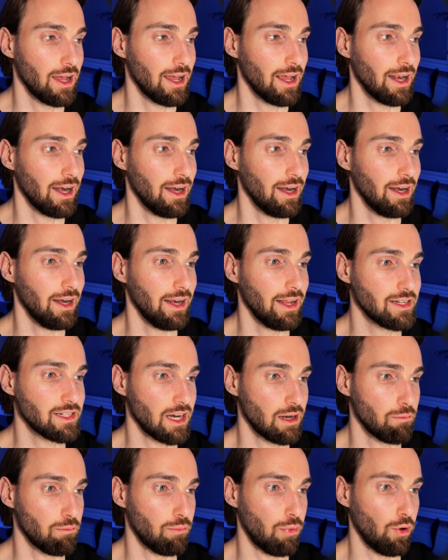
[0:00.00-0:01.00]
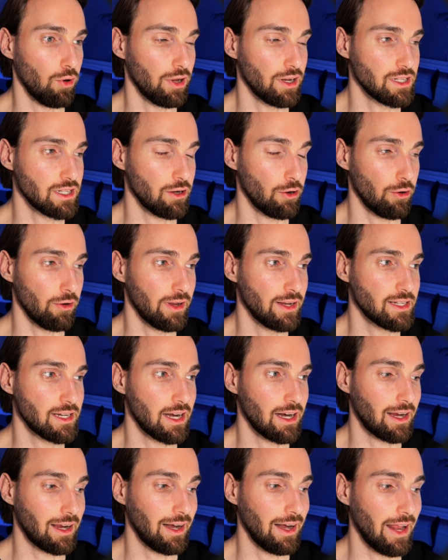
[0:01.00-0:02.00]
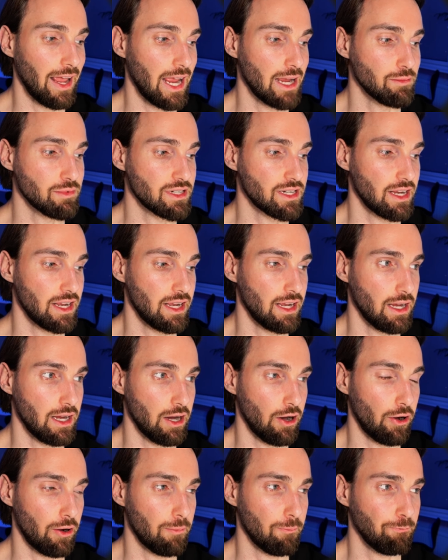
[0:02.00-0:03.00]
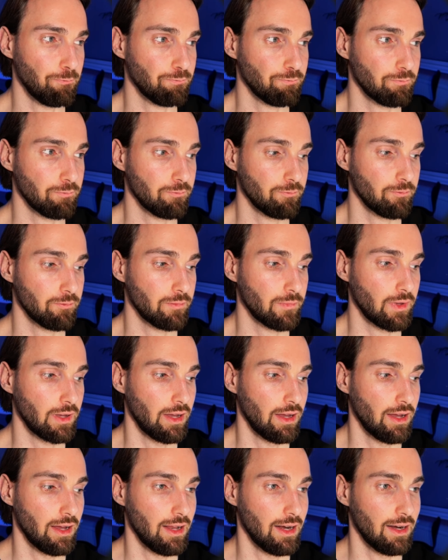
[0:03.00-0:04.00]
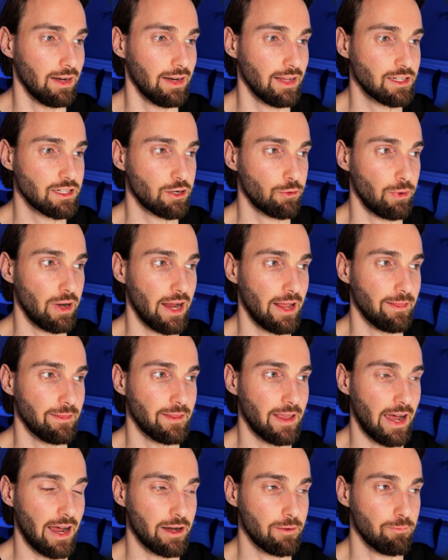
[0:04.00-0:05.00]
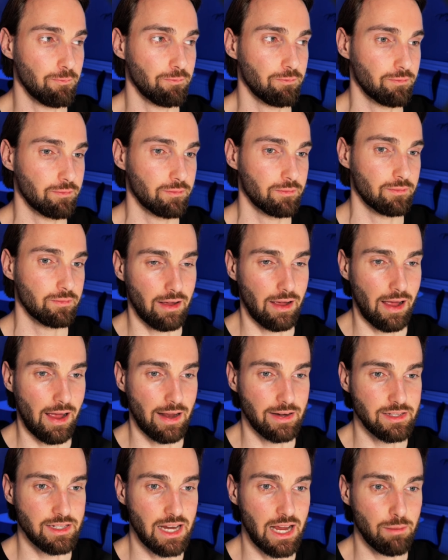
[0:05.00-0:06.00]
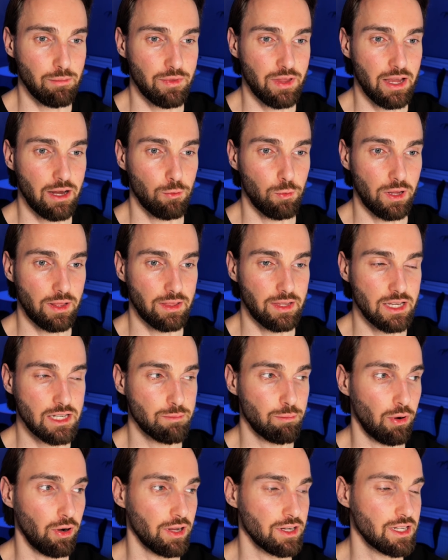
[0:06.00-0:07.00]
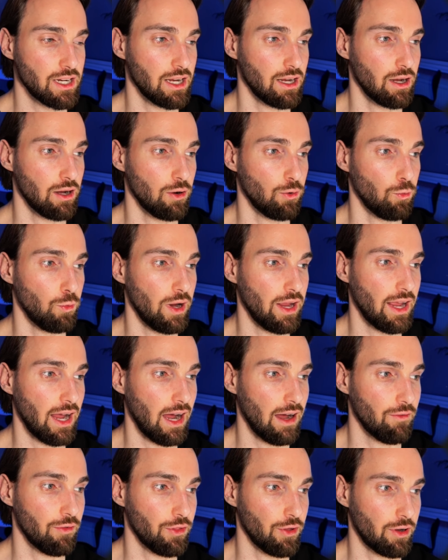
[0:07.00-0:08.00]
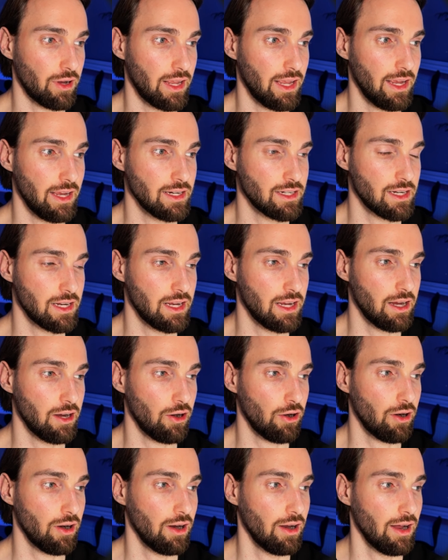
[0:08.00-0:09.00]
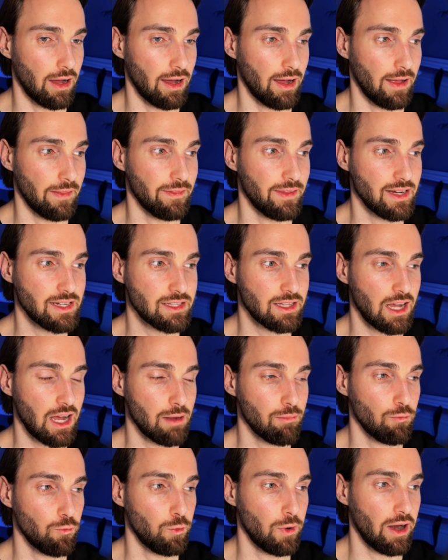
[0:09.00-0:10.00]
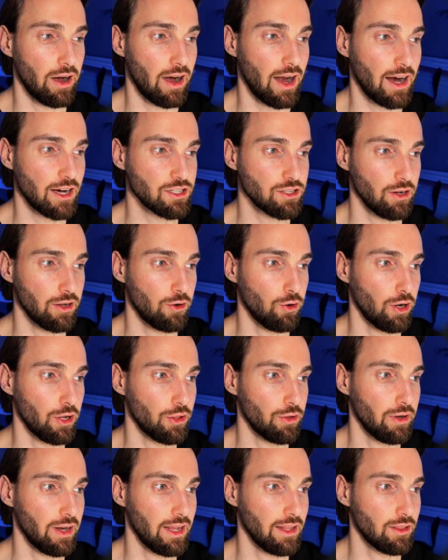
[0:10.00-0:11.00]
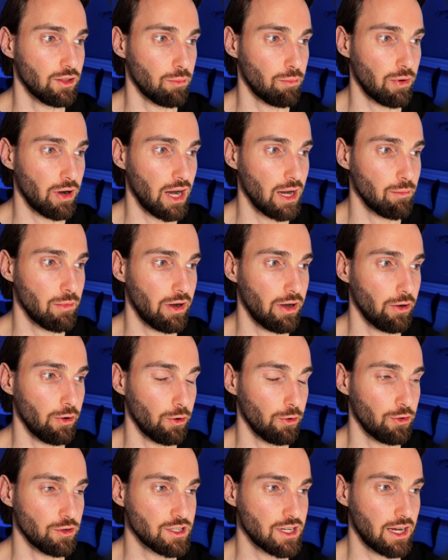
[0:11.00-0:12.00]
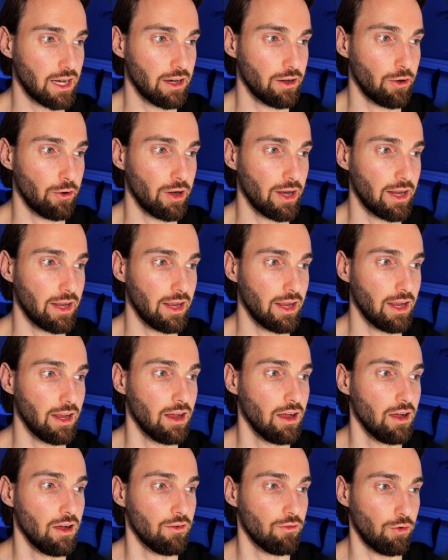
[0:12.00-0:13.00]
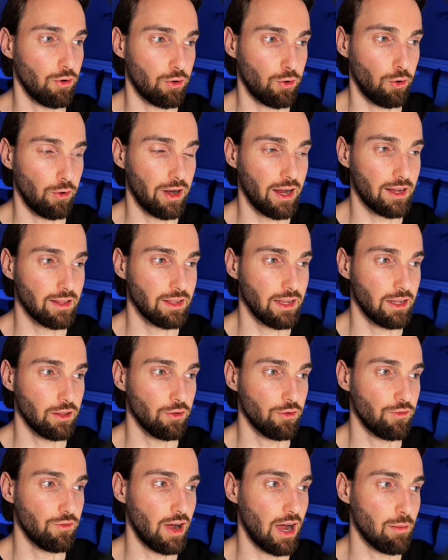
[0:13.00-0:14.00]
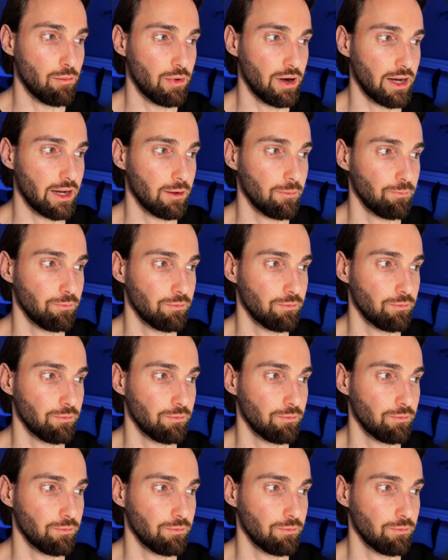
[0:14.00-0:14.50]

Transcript: listen policy or listen claims here. Let's create that. And same thing with this policy, we have the keys here, and this time we are actually going to need the primary or the secondary key for connecting to Fabric.